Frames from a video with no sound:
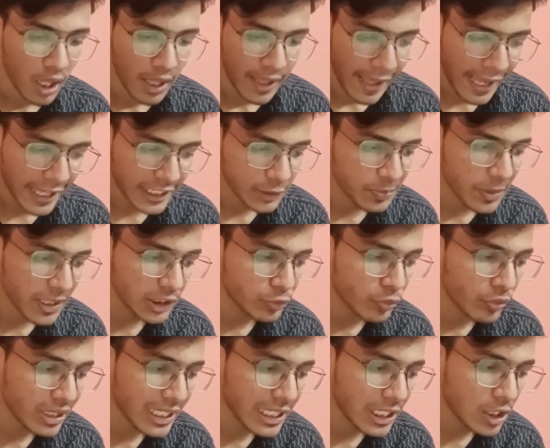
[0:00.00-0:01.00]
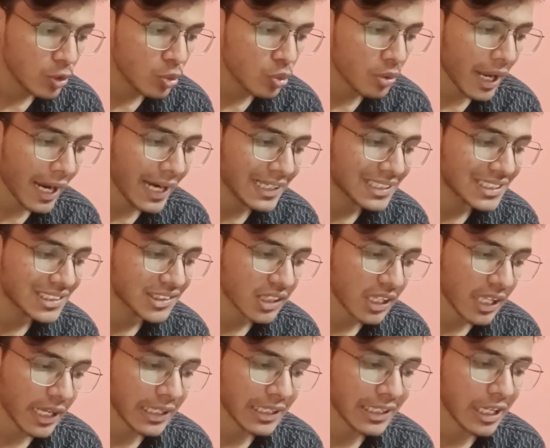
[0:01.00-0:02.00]
Express, we need to write this
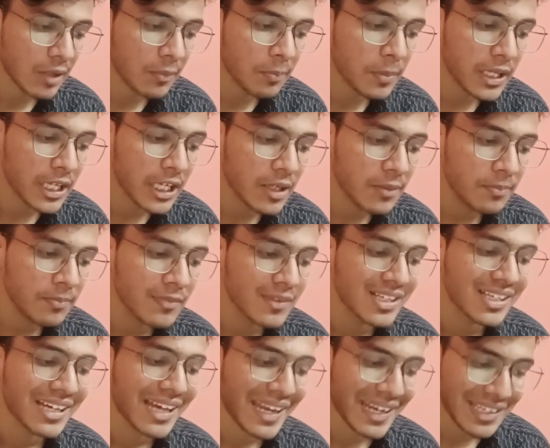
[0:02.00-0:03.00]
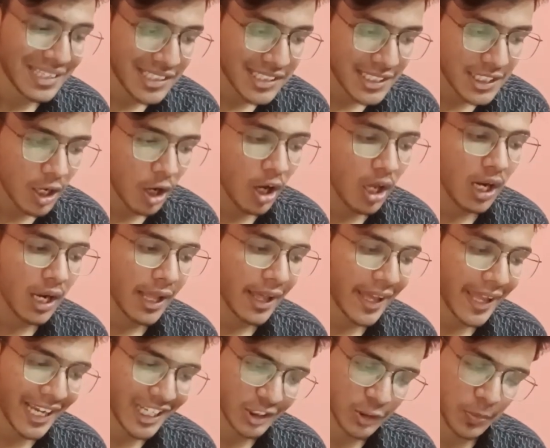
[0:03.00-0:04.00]
line, npm install
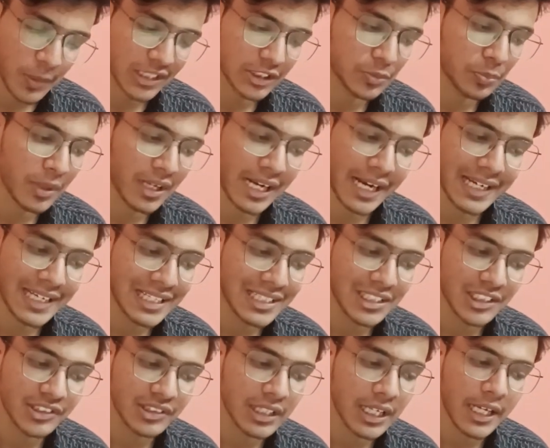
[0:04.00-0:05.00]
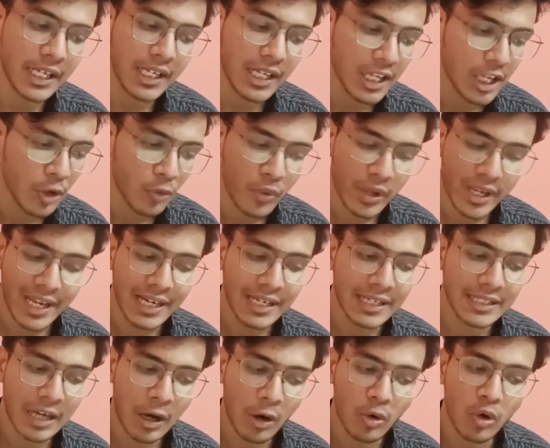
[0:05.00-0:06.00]
Express. By writing this line, we can
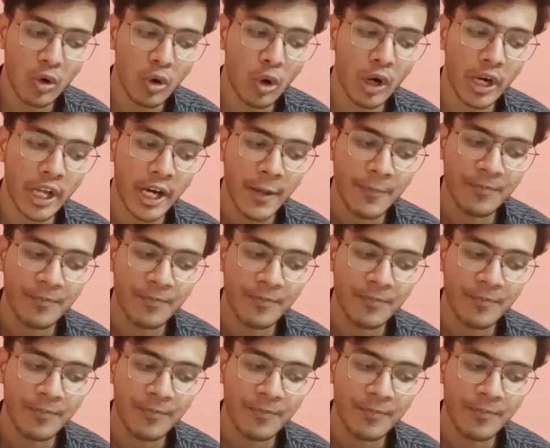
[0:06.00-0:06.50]
download